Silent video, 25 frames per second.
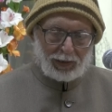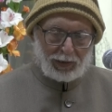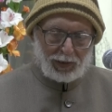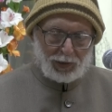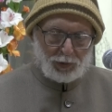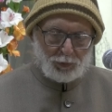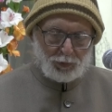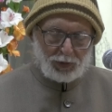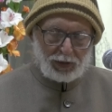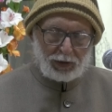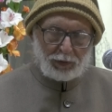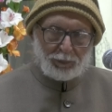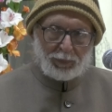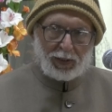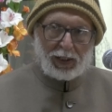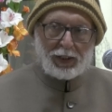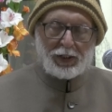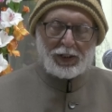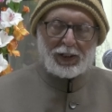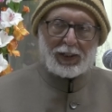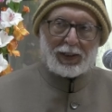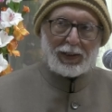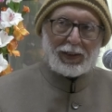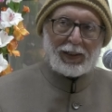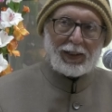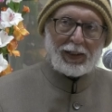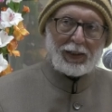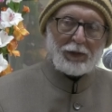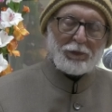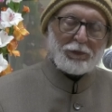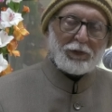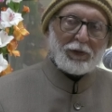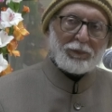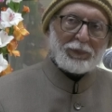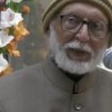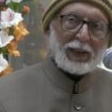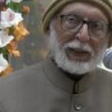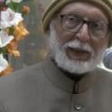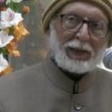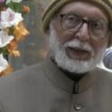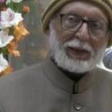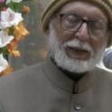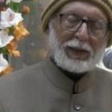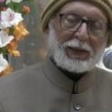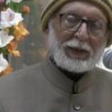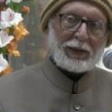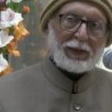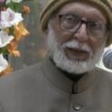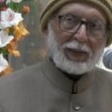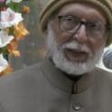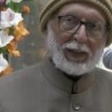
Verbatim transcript: is worth mentioning here from that uh,